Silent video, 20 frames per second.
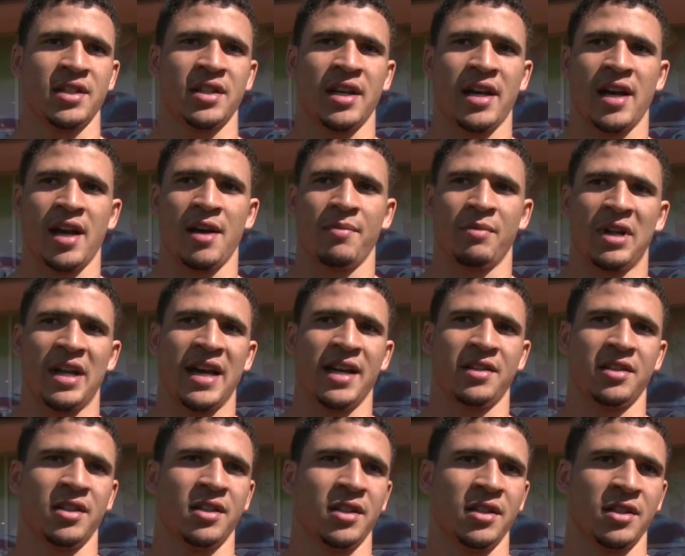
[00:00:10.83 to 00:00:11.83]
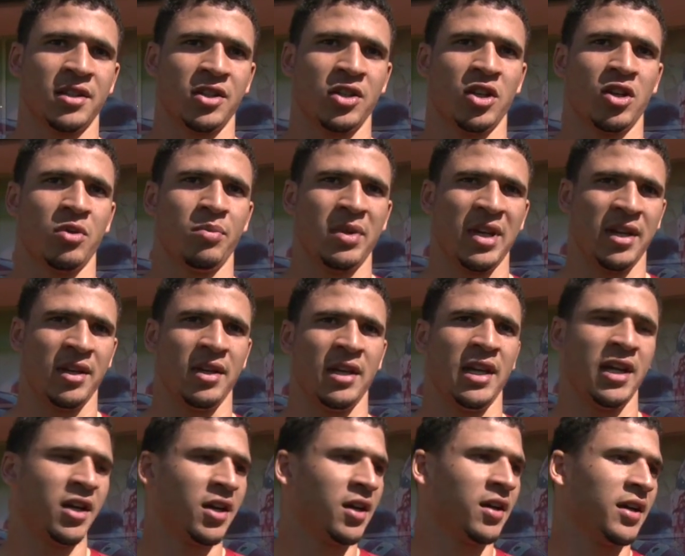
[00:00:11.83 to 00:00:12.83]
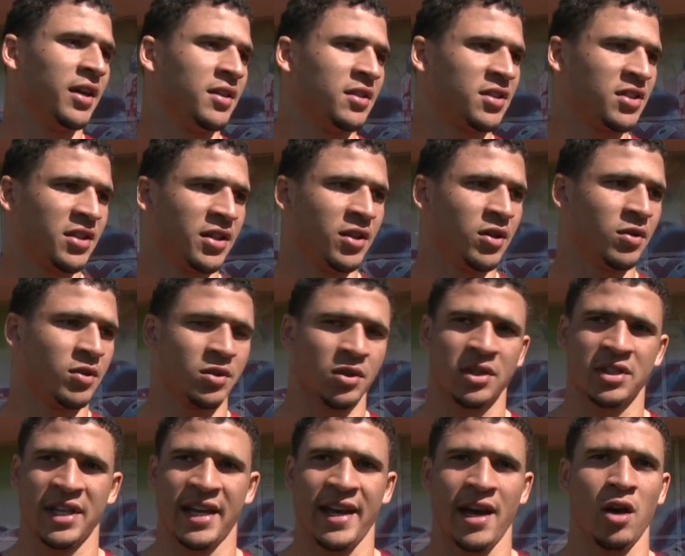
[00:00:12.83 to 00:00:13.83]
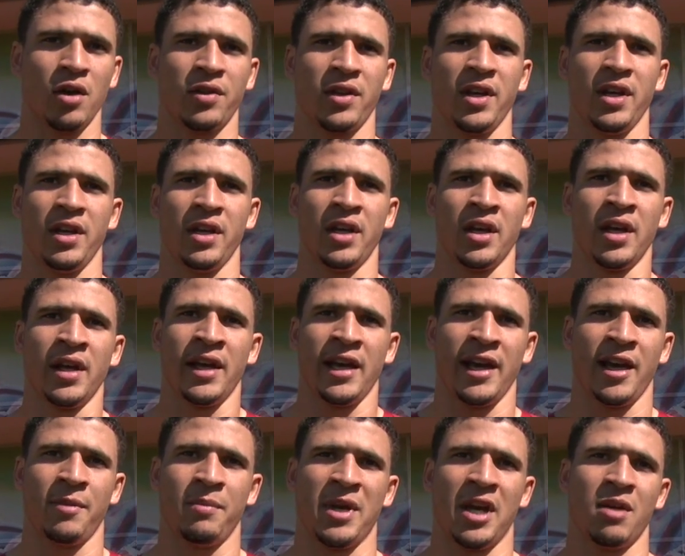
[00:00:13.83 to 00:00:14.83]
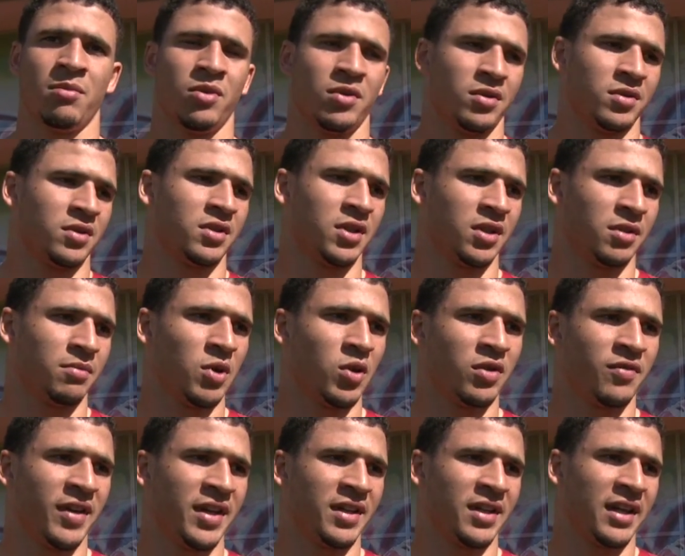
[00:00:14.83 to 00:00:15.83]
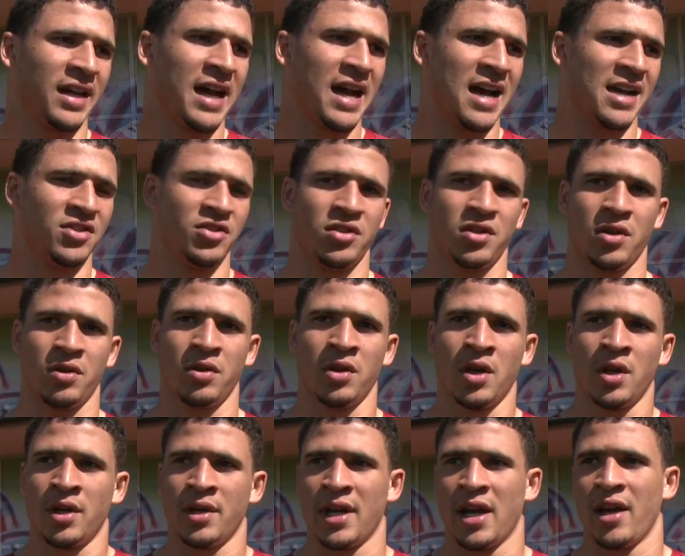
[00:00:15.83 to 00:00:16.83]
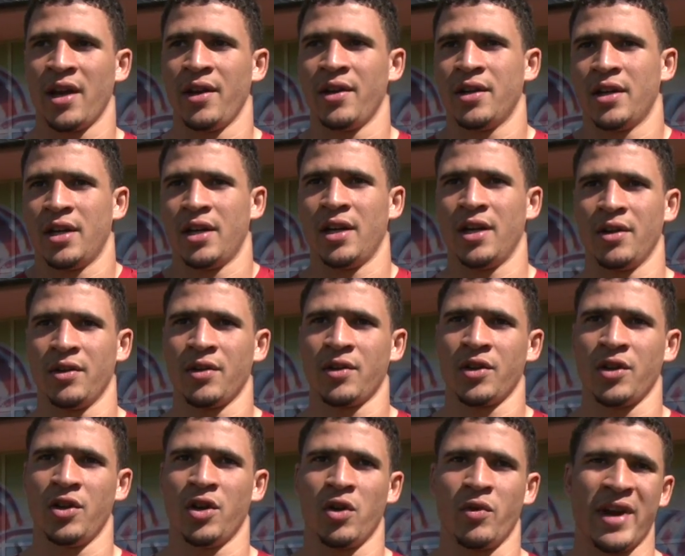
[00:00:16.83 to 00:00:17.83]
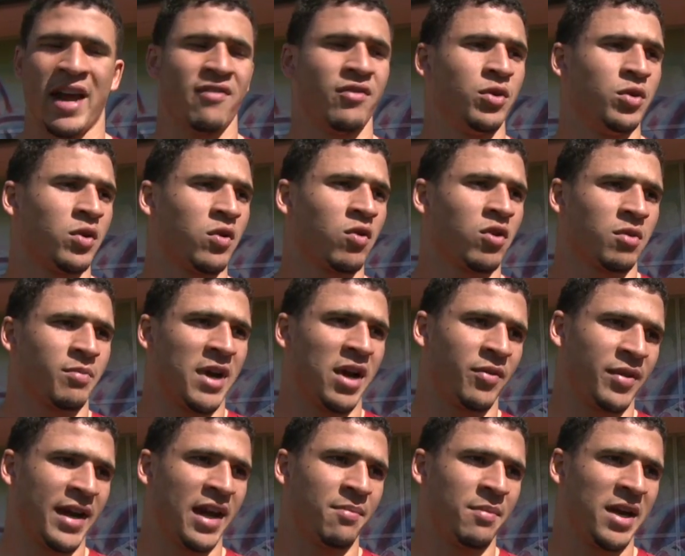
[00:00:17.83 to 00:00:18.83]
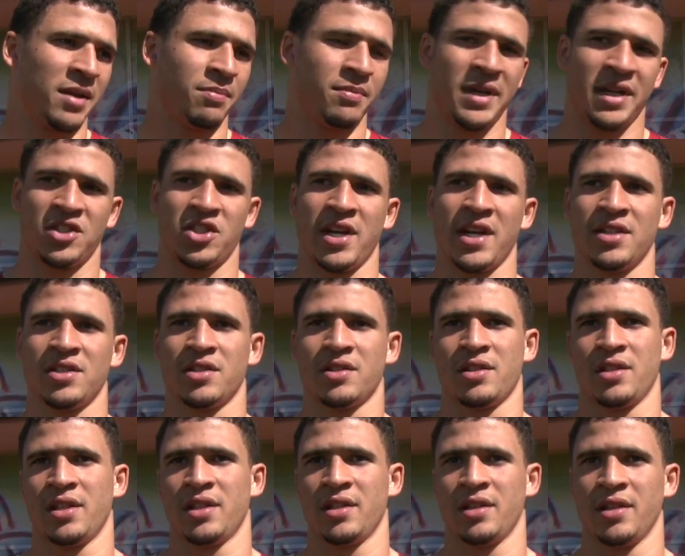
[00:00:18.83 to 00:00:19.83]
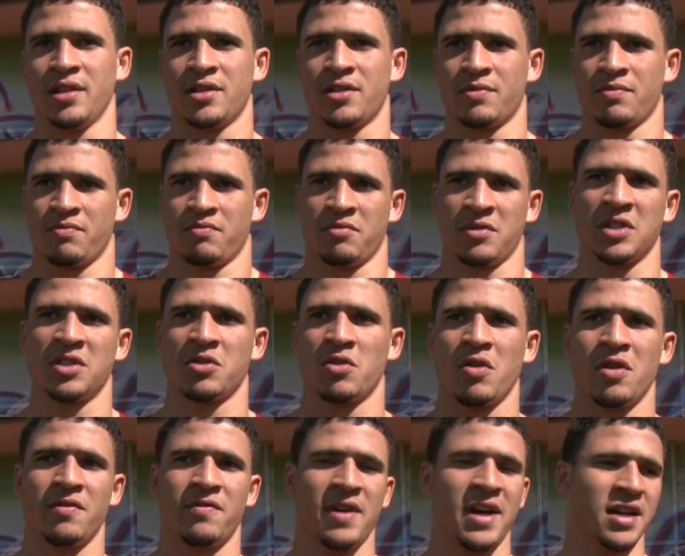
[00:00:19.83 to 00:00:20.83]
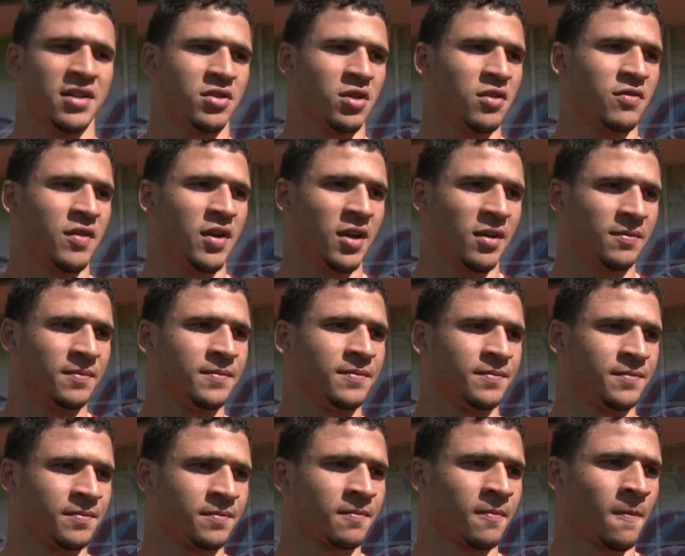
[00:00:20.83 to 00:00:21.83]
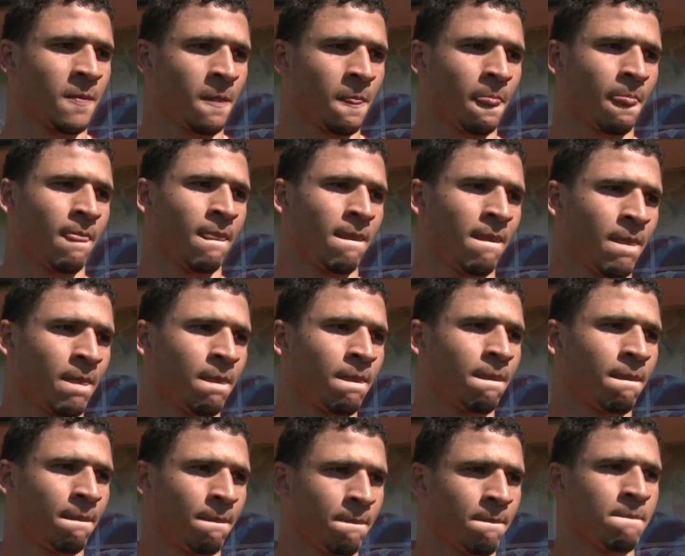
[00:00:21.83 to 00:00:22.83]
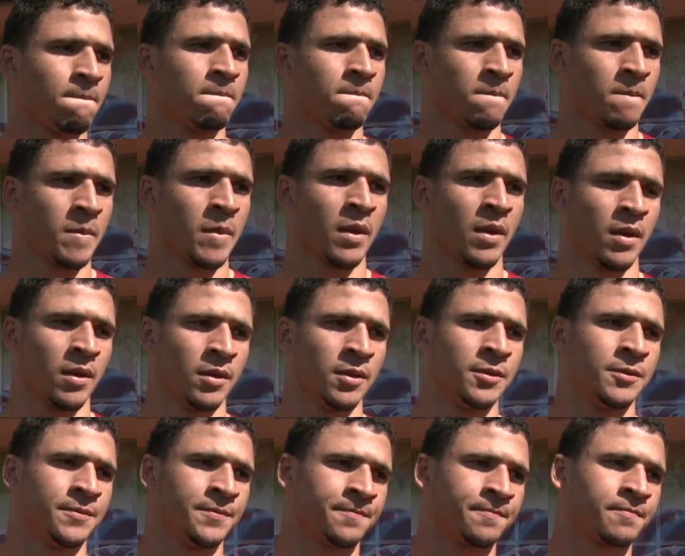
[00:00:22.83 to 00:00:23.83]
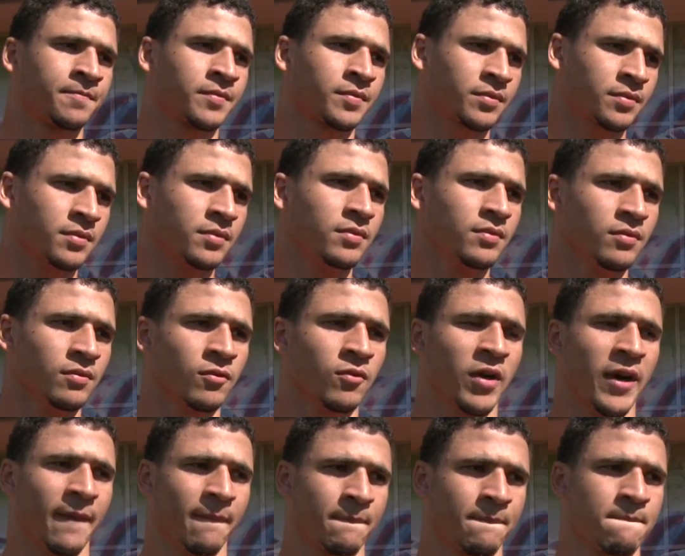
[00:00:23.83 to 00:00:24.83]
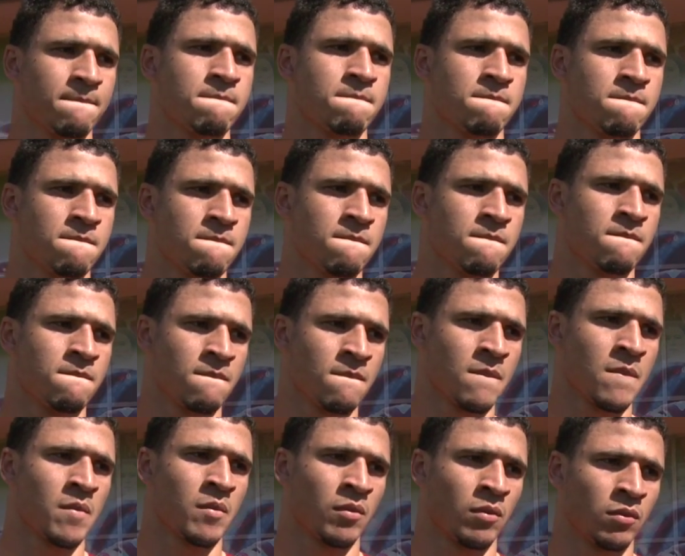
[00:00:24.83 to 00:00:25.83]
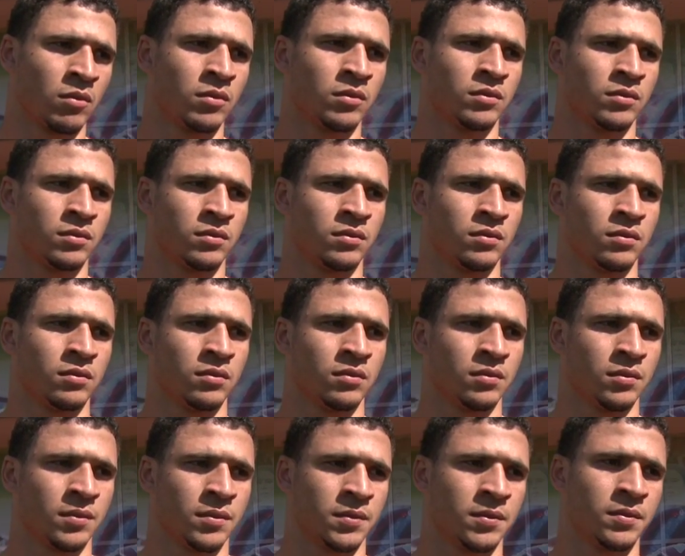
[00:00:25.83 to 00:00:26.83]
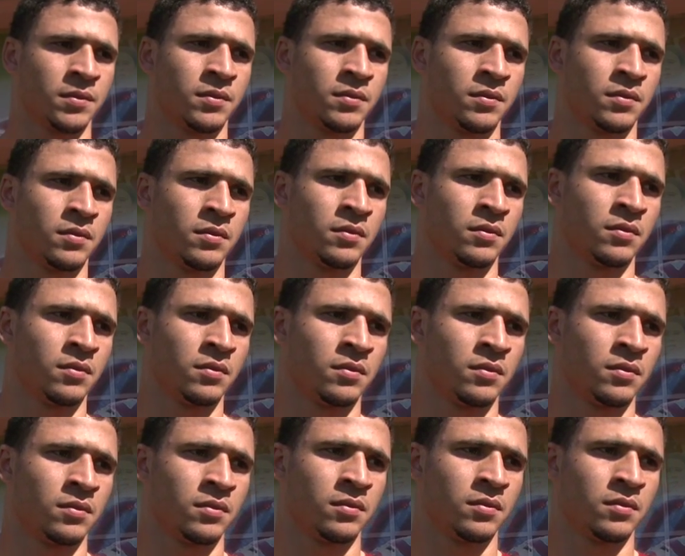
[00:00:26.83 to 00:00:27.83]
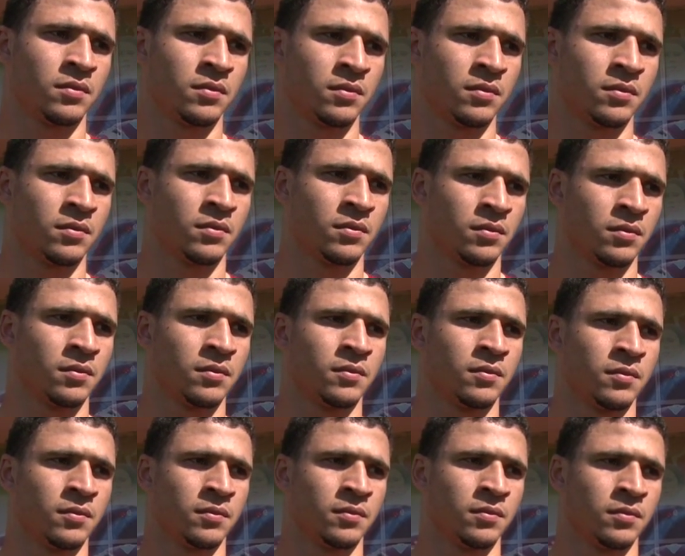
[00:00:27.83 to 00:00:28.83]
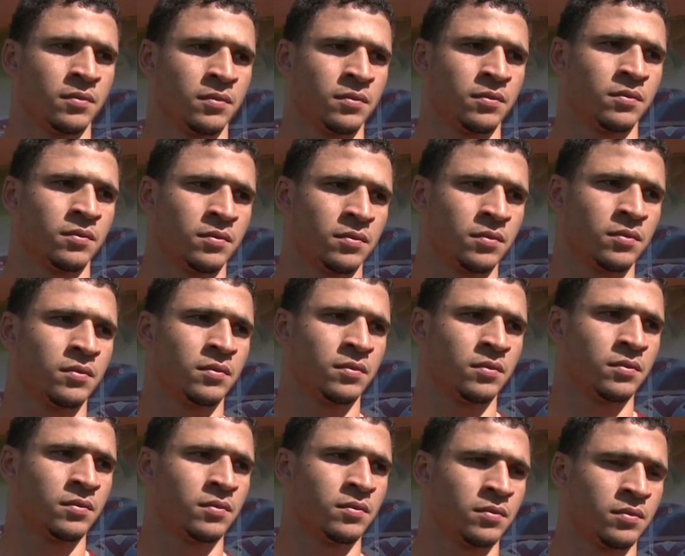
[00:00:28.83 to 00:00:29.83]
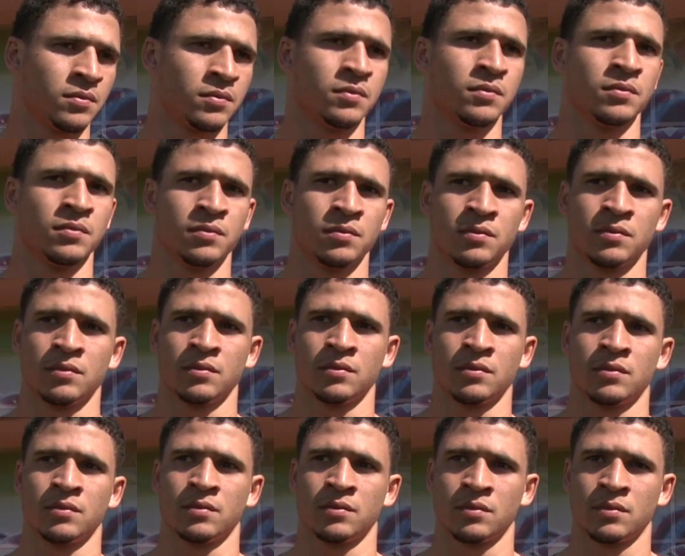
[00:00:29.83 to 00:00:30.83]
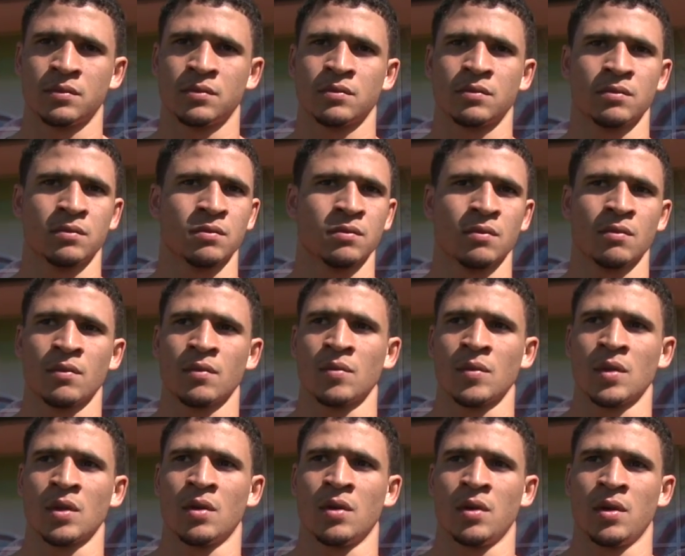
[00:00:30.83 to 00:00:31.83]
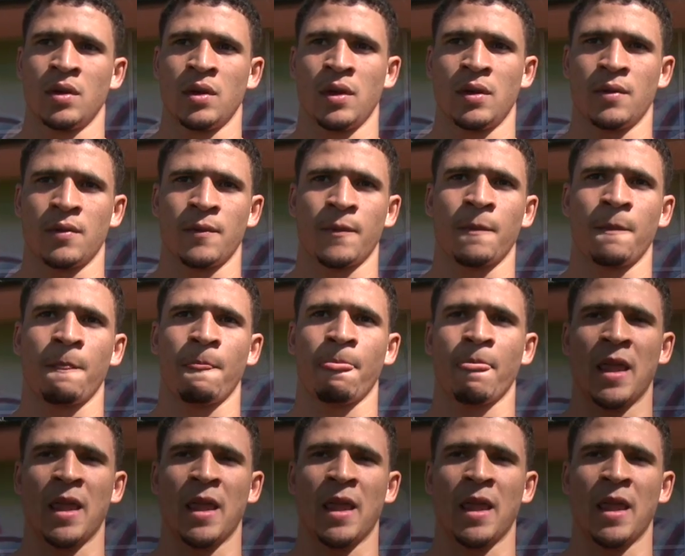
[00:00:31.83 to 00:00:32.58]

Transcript: And I'm glad to, you know, be here and still stay healthy and be able to motivate the guys. You know that we have a new quarterback. We got to make big changes, and it's going fine so far. There's plenty of supporting cast with that quarterback position, yourself included. How have you almost embraced that opportunity to help guide whomever it is that'll be under center at this stage?